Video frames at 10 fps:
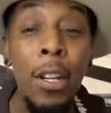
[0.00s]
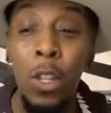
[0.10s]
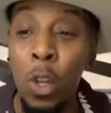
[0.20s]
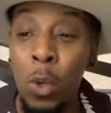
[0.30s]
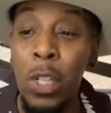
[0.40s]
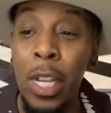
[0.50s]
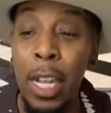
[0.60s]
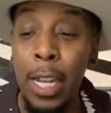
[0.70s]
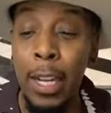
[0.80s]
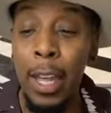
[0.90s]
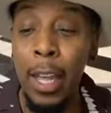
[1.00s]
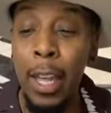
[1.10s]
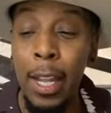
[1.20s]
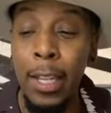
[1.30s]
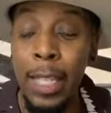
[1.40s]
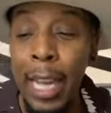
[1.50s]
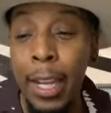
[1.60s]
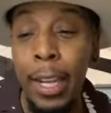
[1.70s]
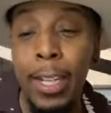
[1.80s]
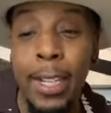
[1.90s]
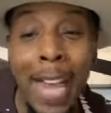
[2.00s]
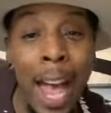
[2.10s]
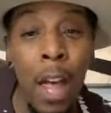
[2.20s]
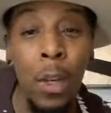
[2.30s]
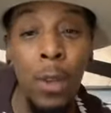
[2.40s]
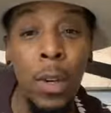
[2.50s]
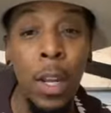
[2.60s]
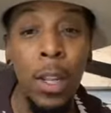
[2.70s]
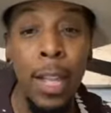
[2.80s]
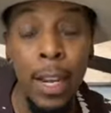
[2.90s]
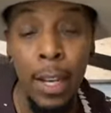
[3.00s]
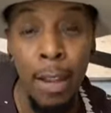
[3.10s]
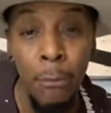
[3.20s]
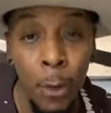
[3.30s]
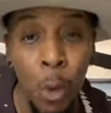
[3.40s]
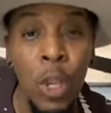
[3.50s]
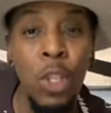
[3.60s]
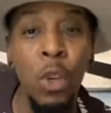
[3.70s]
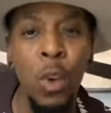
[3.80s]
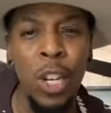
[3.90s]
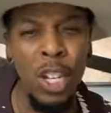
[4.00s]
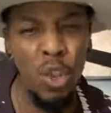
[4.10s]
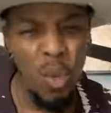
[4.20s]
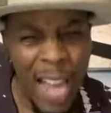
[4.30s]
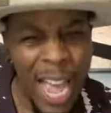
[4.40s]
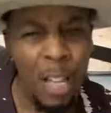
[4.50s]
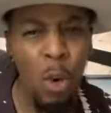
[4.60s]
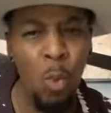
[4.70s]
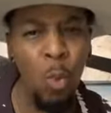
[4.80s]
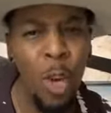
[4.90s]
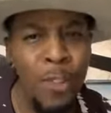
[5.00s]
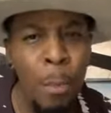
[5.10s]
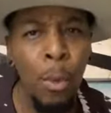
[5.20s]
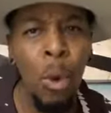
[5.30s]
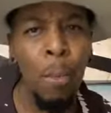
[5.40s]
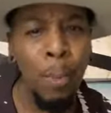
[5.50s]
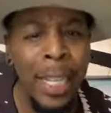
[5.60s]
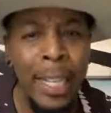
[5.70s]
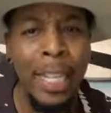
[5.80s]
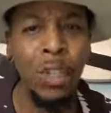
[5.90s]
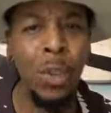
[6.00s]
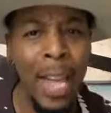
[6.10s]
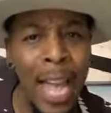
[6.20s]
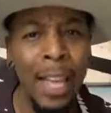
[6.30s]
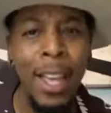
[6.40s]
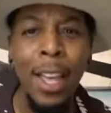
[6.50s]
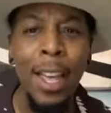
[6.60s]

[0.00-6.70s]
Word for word: There's no sin in taking a sound that influence you or that you like or rhythm or beat that you like